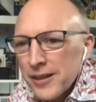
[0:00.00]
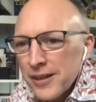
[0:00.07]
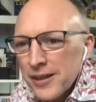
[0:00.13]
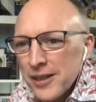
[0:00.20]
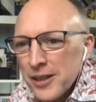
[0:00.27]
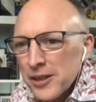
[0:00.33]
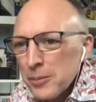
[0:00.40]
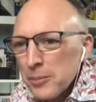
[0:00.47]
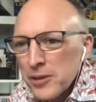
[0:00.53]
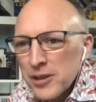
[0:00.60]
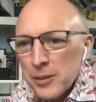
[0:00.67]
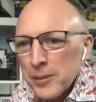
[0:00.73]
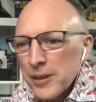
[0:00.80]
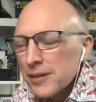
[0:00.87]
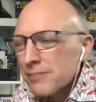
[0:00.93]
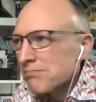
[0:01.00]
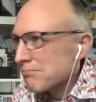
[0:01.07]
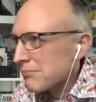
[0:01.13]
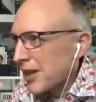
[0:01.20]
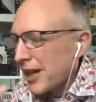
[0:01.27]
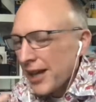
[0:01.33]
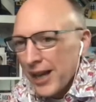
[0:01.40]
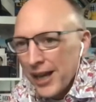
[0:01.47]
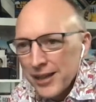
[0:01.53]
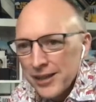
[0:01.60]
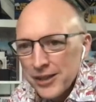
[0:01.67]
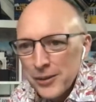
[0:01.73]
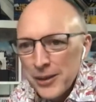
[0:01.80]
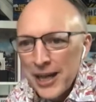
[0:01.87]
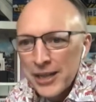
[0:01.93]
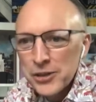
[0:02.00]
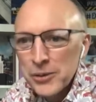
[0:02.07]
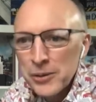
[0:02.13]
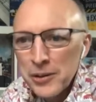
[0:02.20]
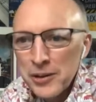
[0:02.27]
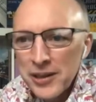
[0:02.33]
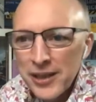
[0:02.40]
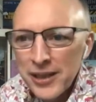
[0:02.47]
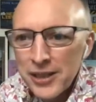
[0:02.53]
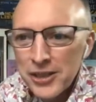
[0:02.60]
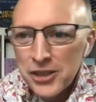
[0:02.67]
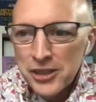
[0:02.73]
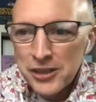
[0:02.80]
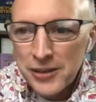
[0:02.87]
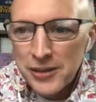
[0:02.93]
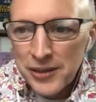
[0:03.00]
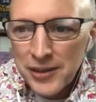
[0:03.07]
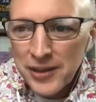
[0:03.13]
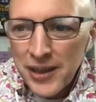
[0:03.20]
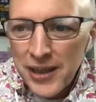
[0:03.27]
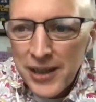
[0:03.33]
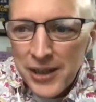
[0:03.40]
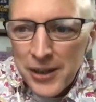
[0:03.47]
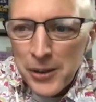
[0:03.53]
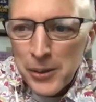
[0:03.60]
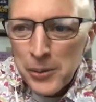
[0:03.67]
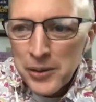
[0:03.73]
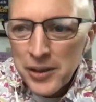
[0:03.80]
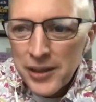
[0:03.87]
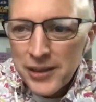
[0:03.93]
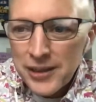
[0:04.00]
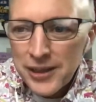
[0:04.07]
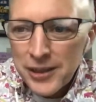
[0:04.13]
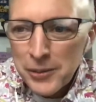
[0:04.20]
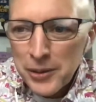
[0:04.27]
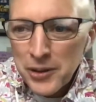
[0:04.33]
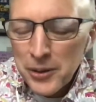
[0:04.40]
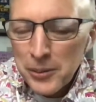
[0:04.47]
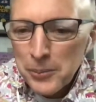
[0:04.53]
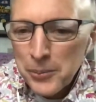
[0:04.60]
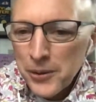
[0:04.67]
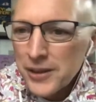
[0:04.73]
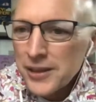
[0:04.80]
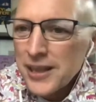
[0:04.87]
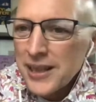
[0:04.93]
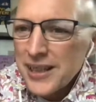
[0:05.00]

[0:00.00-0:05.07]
there must have been, I don't know, adults, teachers, who said to you at some point,